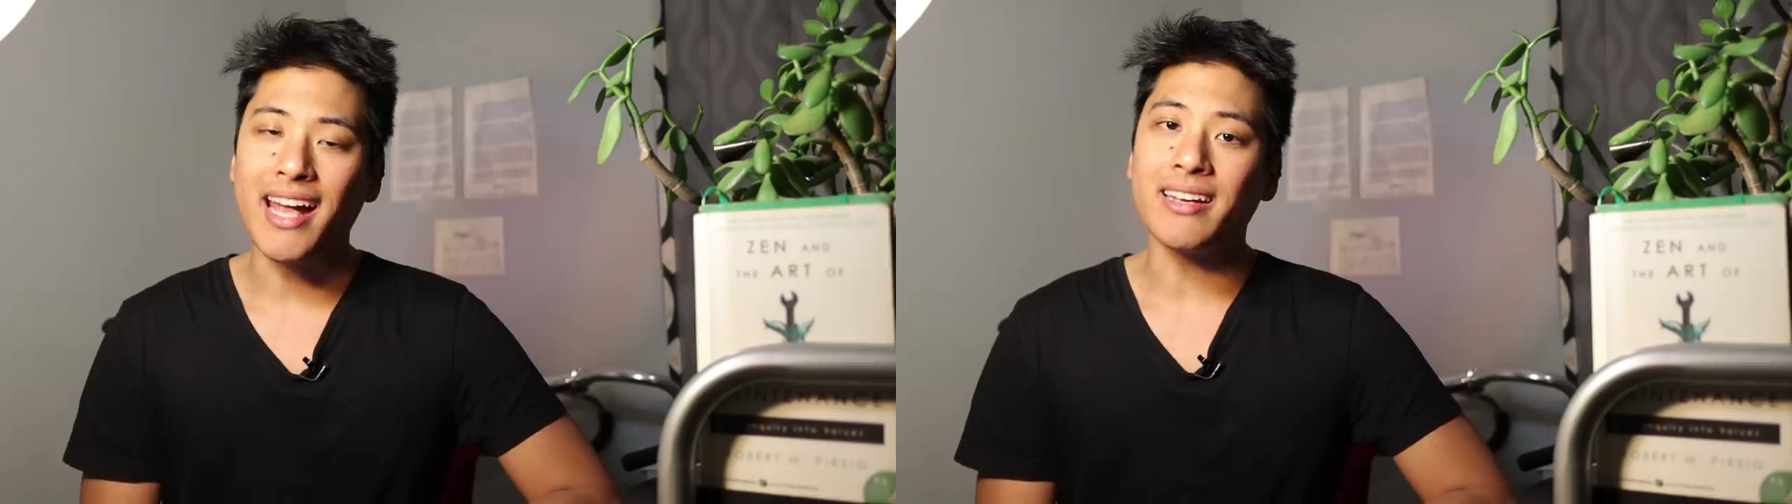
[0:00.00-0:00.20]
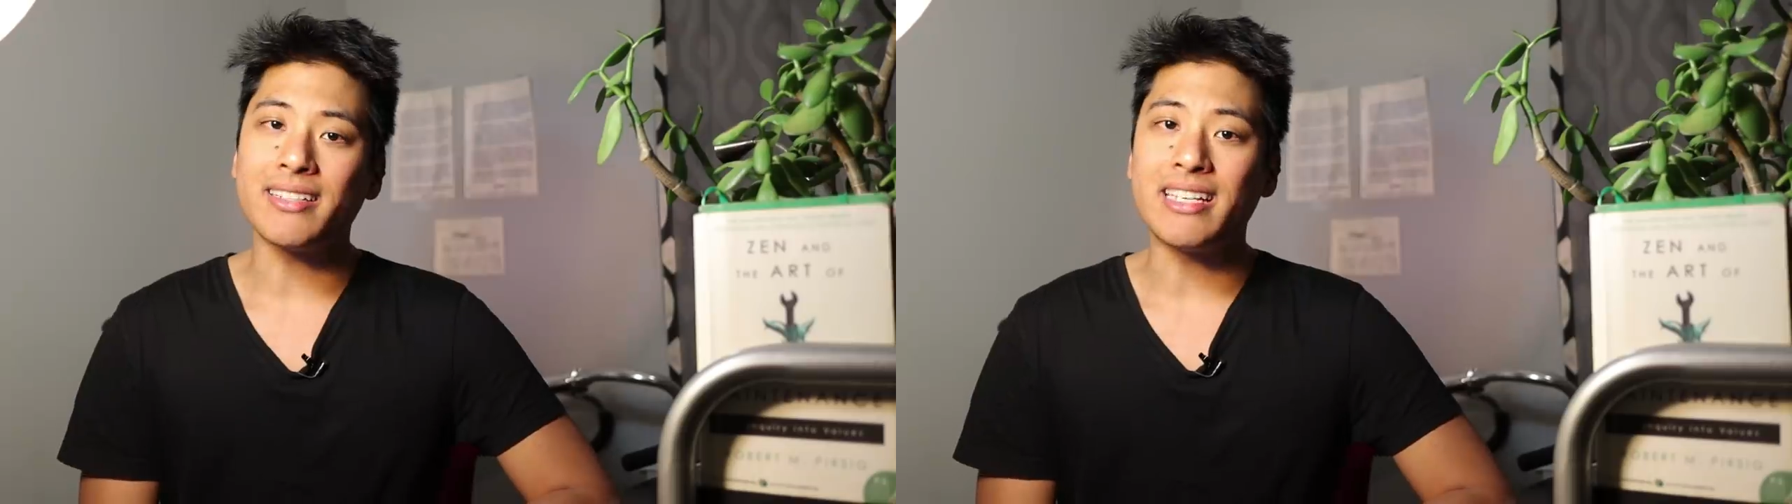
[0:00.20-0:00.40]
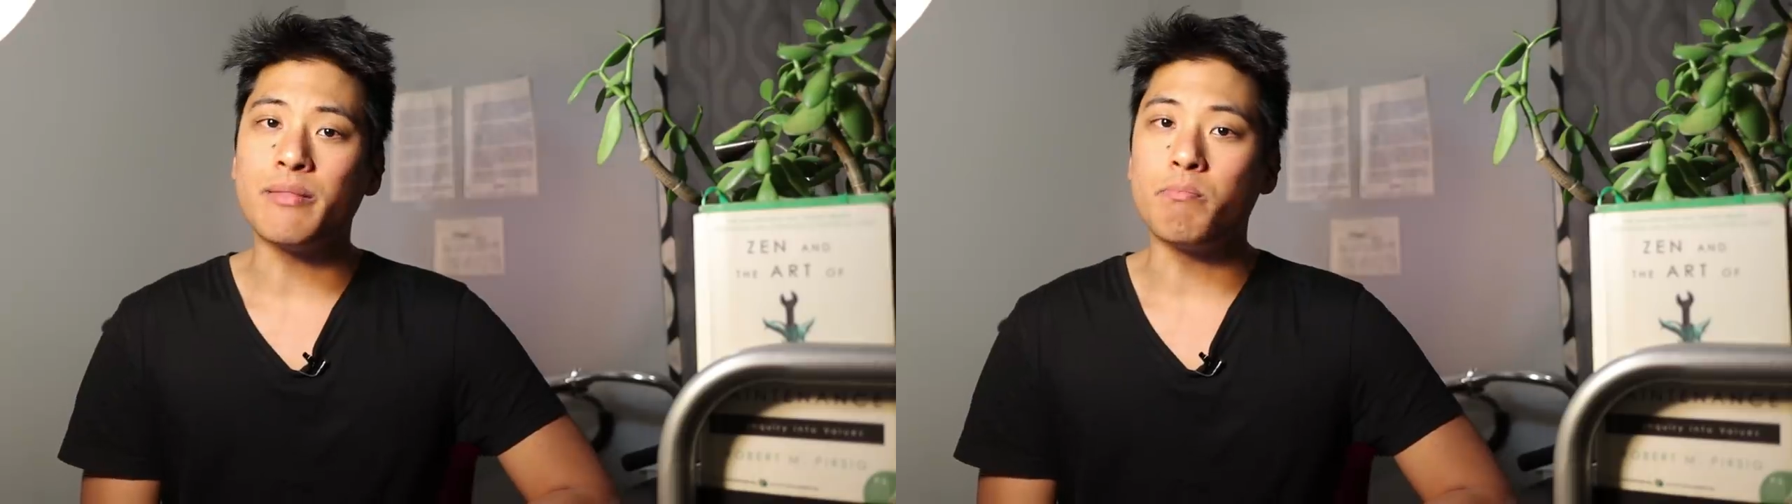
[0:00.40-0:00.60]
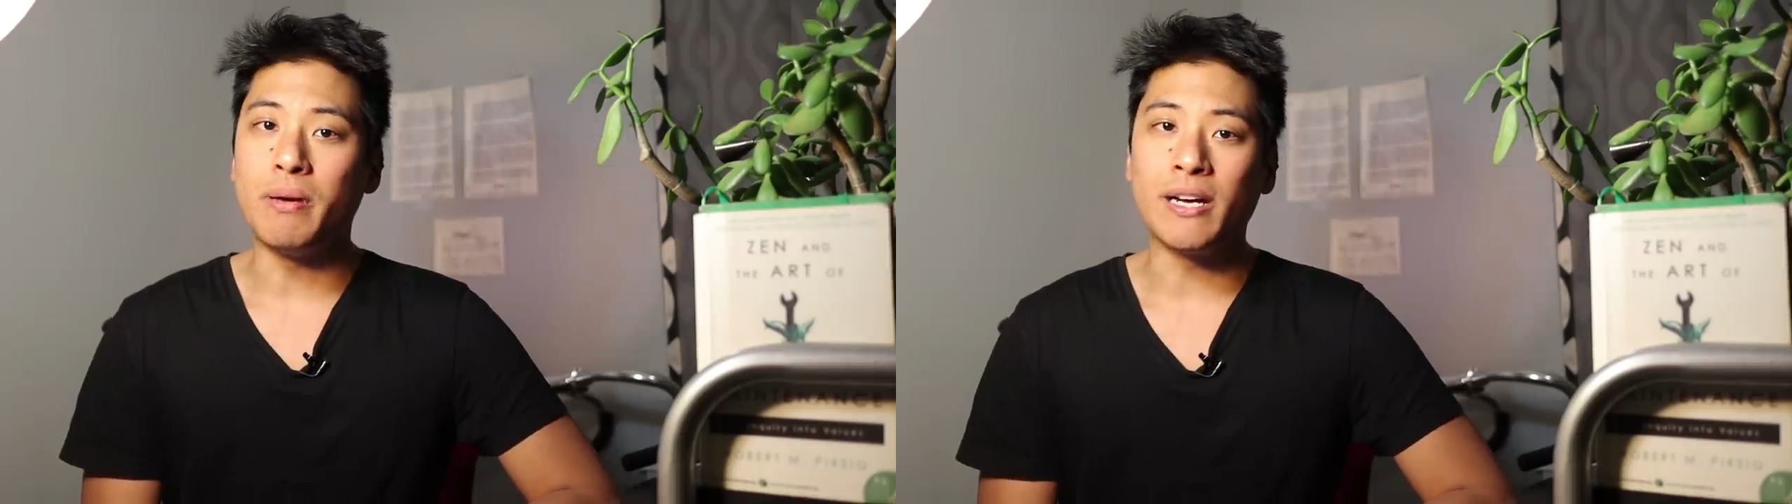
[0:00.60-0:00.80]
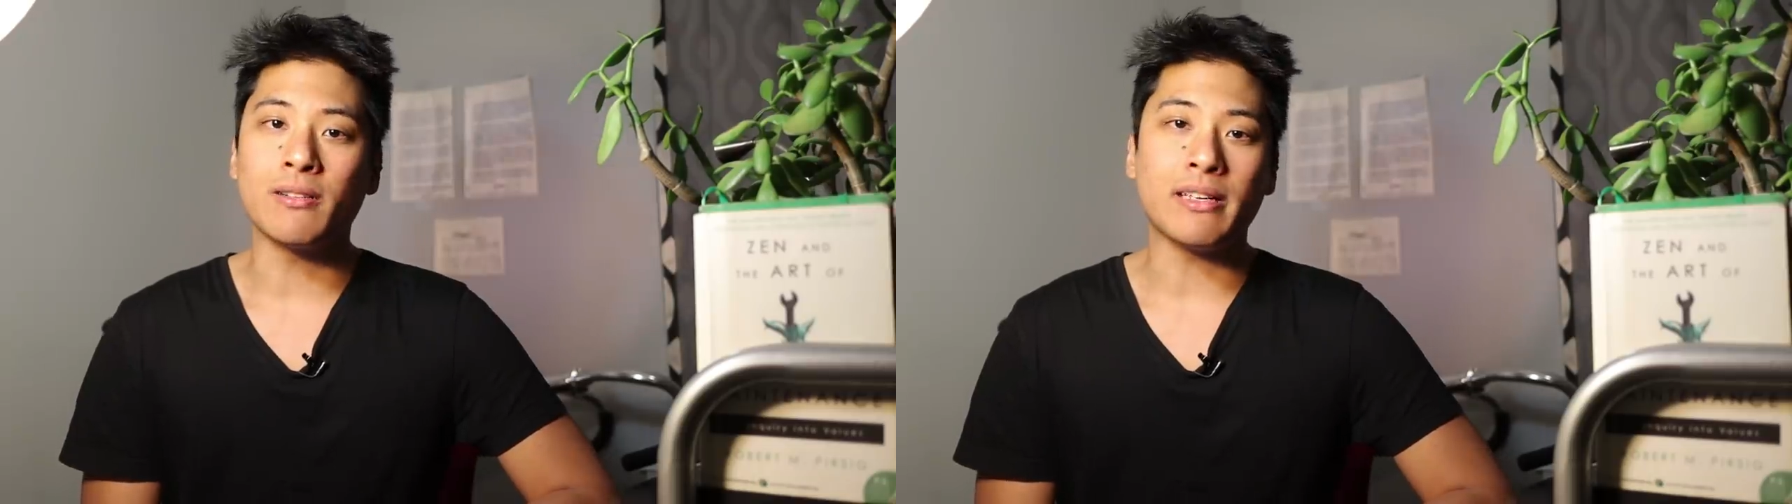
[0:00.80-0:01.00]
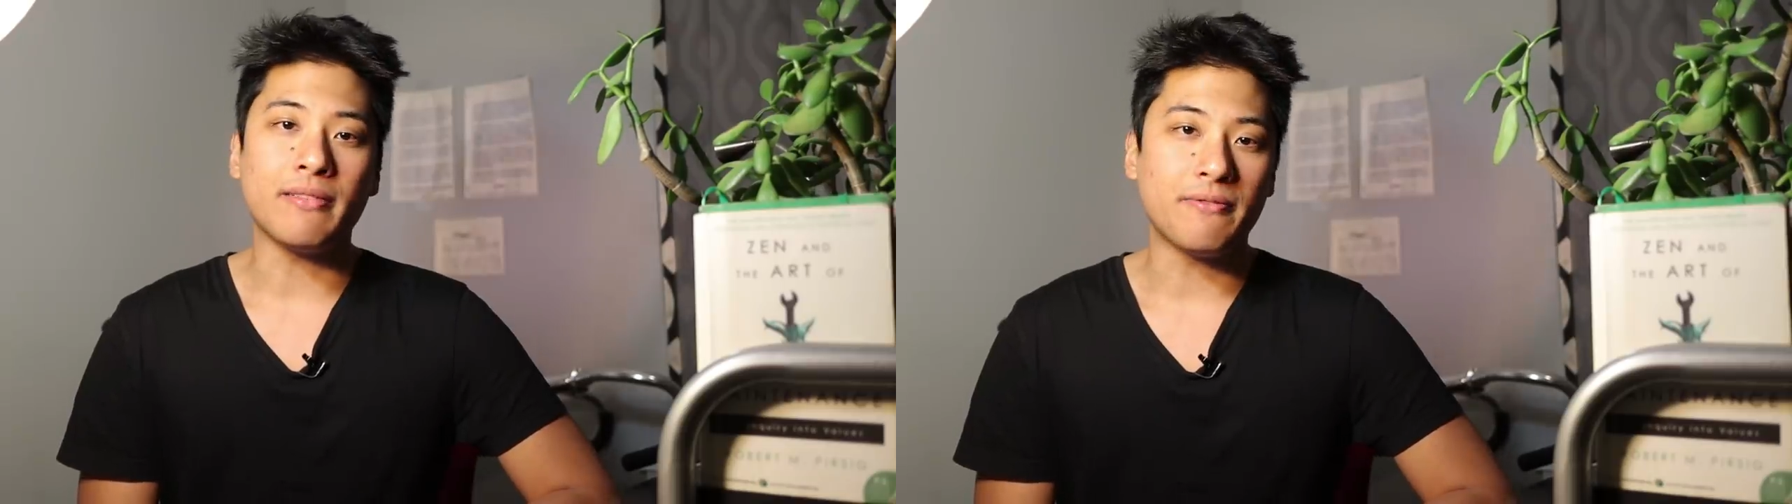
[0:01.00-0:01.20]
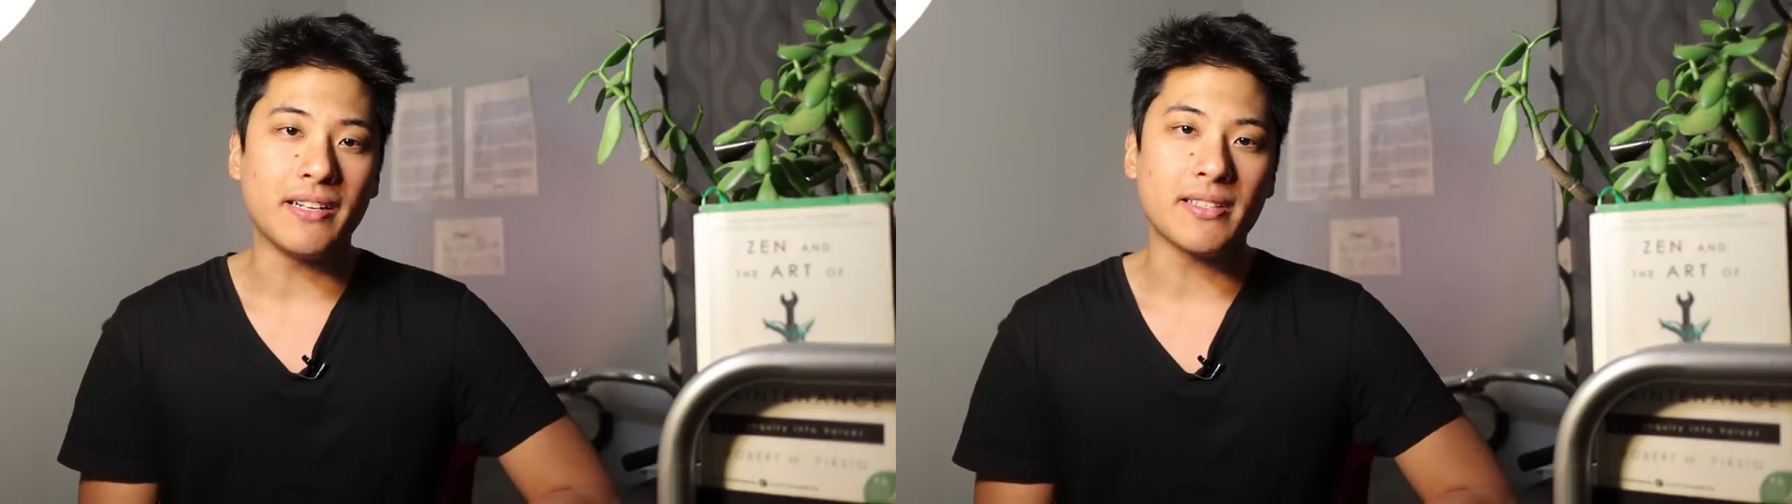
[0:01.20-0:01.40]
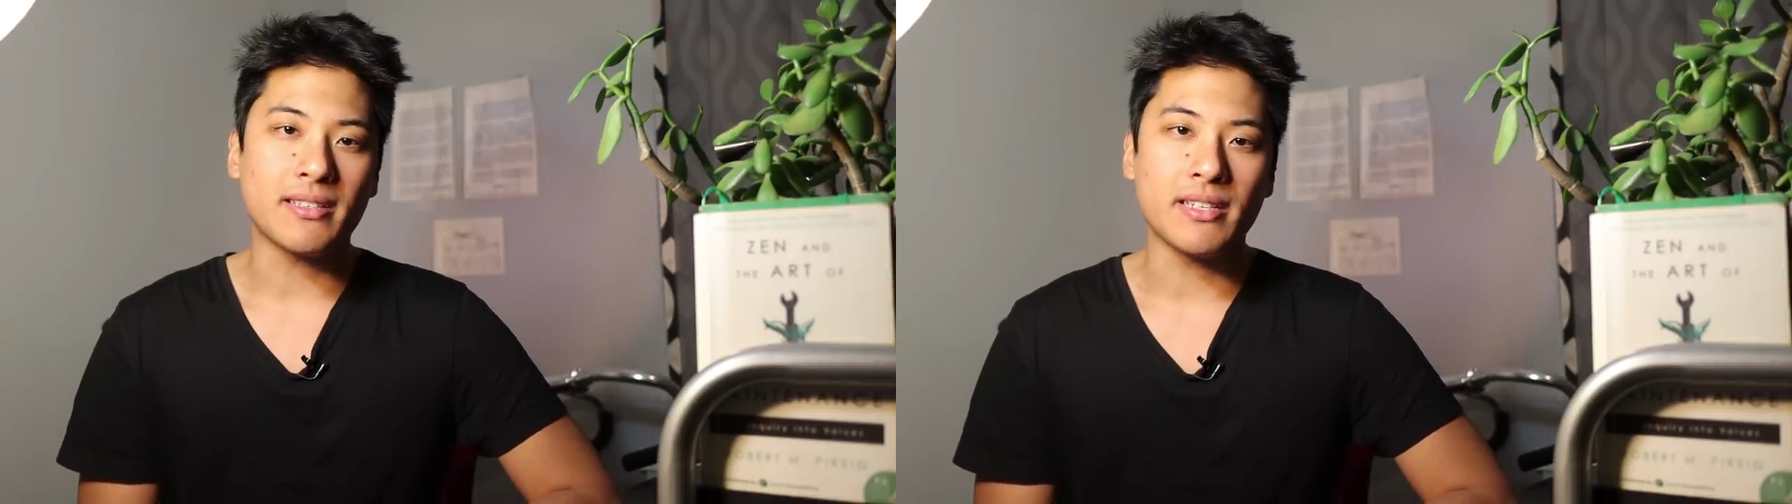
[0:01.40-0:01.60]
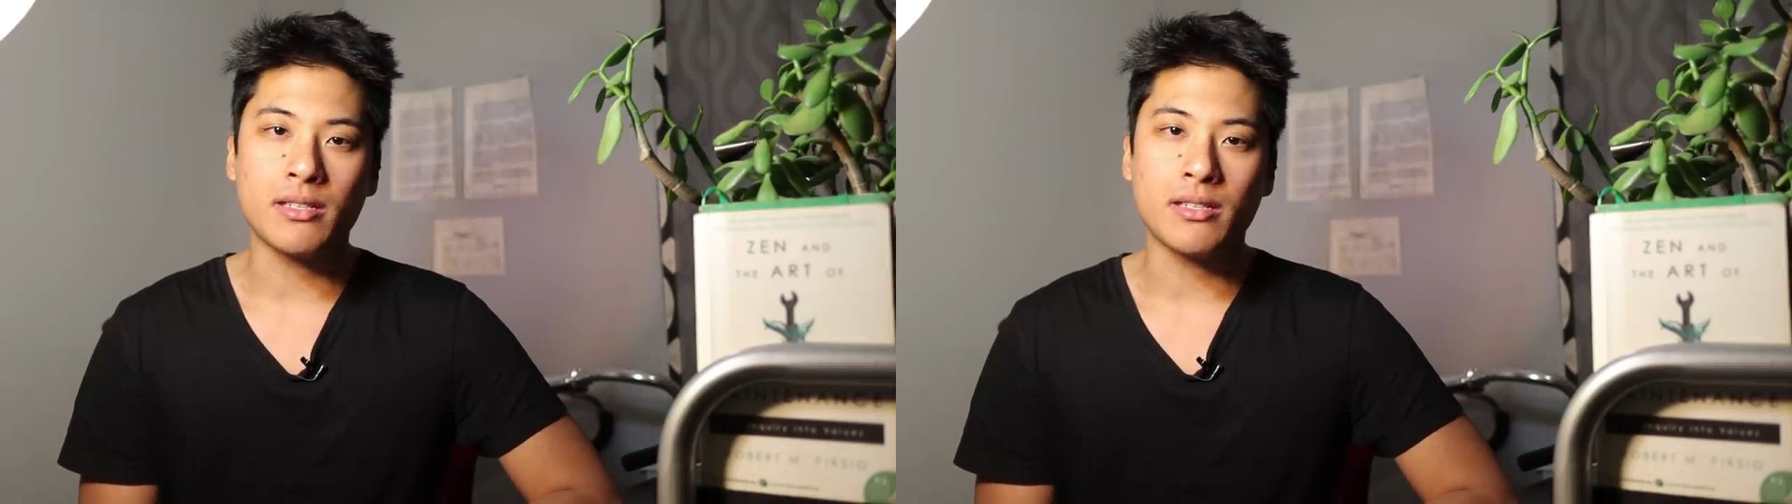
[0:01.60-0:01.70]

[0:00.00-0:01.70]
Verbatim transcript: and it barely fits